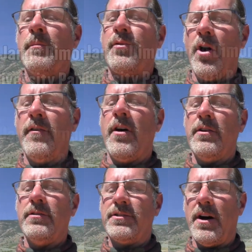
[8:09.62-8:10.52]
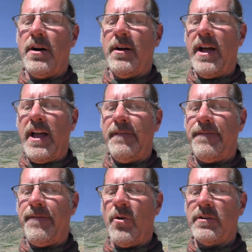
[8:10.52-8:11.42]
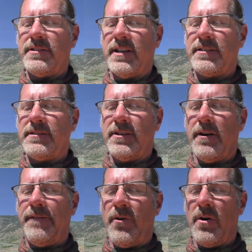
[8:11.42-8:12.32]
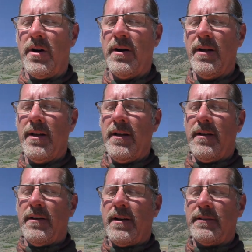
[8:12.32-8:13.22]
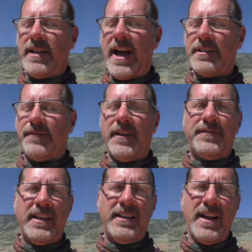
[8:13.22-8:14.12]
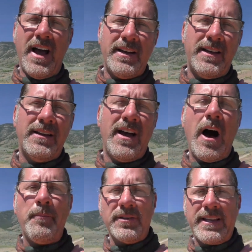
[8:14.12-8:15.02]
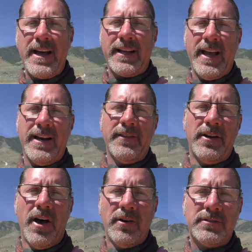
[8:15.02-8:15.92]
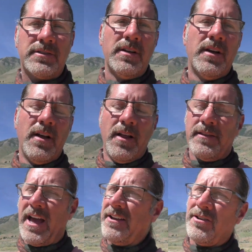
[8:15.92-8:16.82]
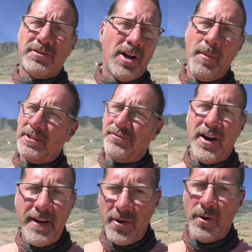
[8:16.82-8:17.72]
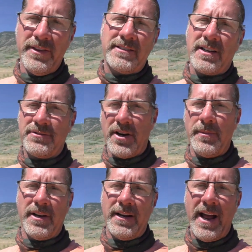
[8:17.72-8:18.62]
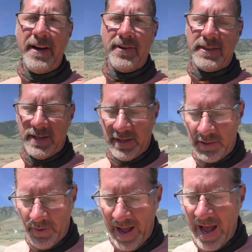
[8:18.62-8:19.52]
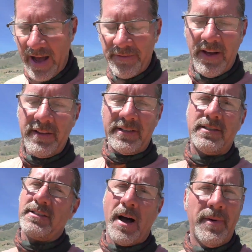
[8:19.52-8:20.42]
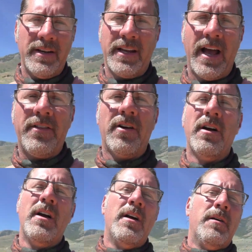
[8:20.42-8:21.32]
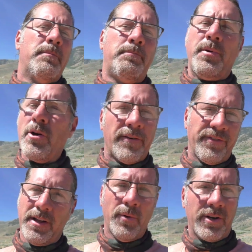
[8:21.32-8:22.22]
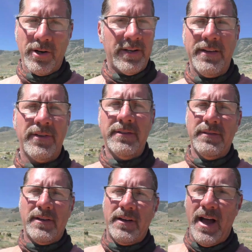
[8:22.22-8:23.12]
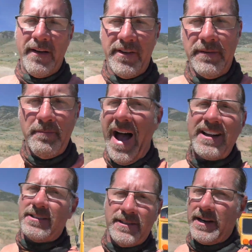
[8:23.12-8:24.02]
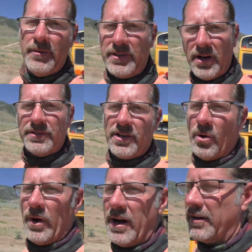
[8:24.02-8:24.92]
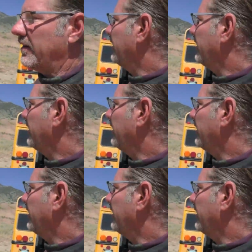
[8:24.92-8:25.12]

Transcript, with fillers: Provo, Utah, 84604 uh, dash 1590. I'll put that again in the notes. Thank you so much for everyone that's contributed everything that you have. This is coming together beautifully. We couldn't even have imagined that it would go so well.